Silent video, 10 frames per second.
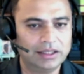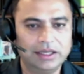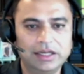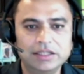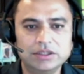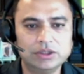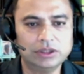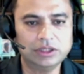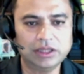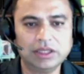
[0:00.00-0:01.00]
there is
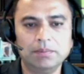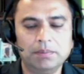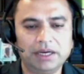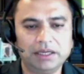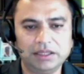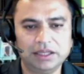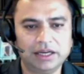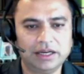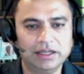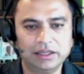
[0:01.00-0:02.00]
nothing better
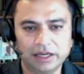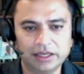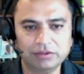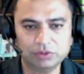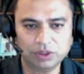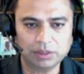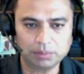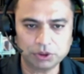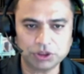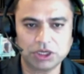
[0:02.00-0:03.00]
than kind of doing a
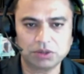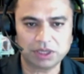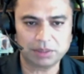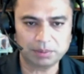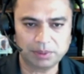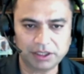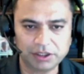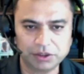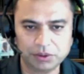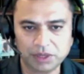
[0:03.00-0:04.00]
push down
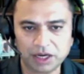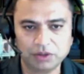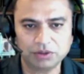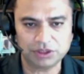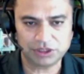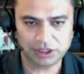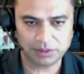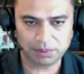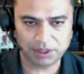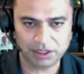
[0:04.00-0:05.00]
capability to run on C D
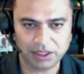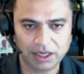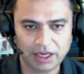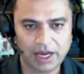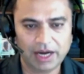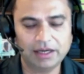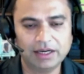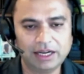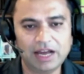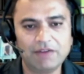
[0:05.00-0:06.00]
P and
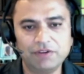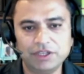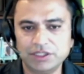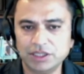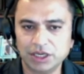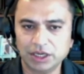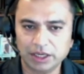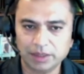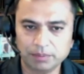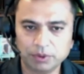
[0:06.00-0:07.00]
leverage
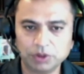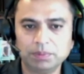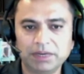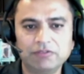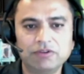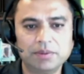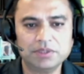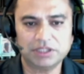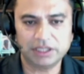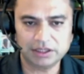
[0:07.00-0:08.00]
both platforms'
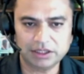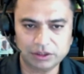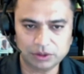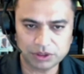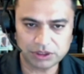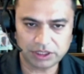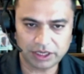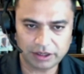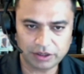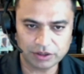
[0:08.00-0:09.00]
strength in those
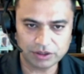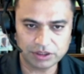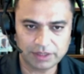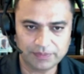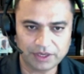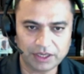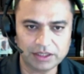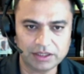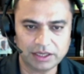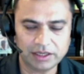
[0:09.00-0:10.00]
scenarios, uh,
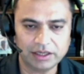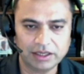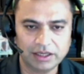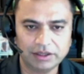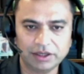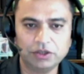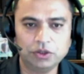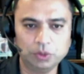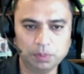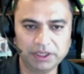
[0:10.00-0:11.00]
rather than trying
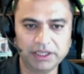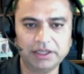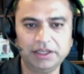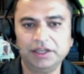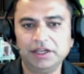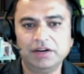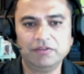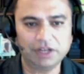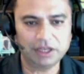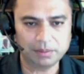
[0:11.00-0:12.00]
to duplicate data,
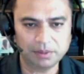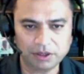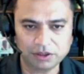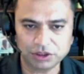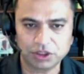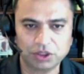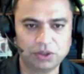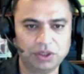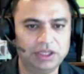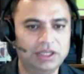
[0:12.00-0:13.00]
worry about
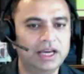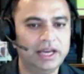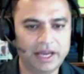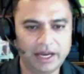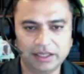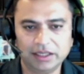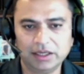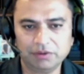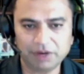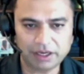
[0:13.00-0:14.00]
security and
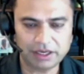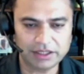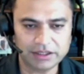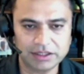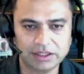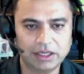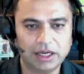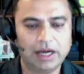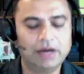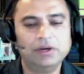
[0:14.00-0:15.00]
governance.
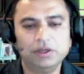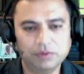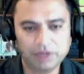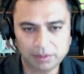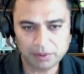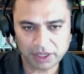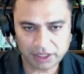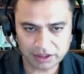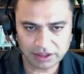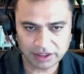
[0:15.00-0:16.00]
I don't need to worry about
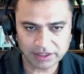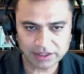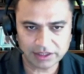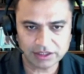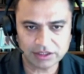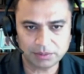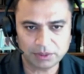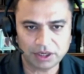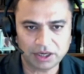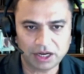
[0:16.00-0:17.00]
anything as a
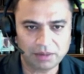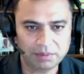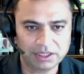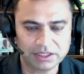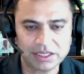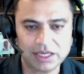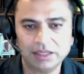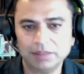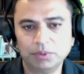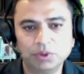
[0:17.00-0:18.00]
customer now because
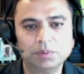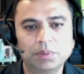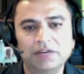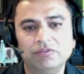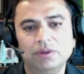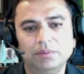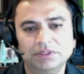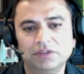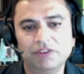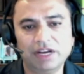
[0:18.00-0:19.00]
both platforms
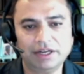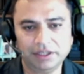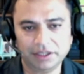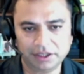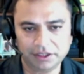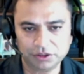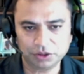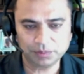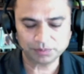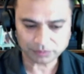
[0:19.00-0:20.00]
are well integrated.
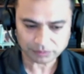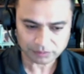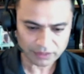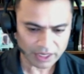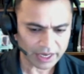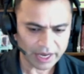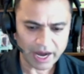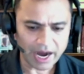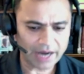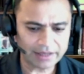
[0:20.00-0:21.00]
So
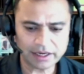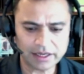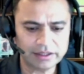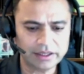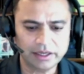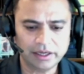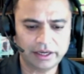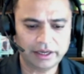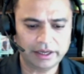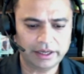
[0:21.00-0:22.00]
I thought
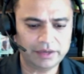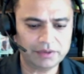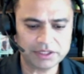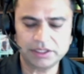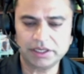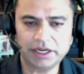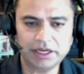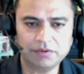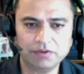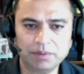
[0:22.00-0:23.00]
uh, it was a
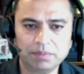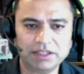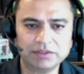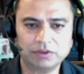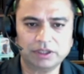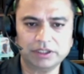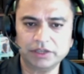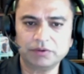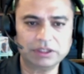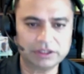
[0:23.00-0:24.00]
great one plus one
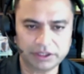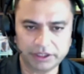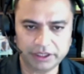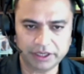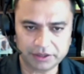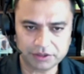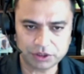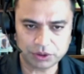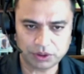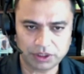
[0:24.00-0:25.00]
equals three kind of
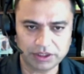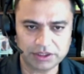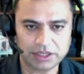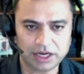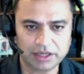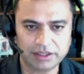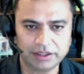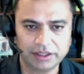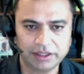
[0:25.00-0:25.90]
story. It's not uh,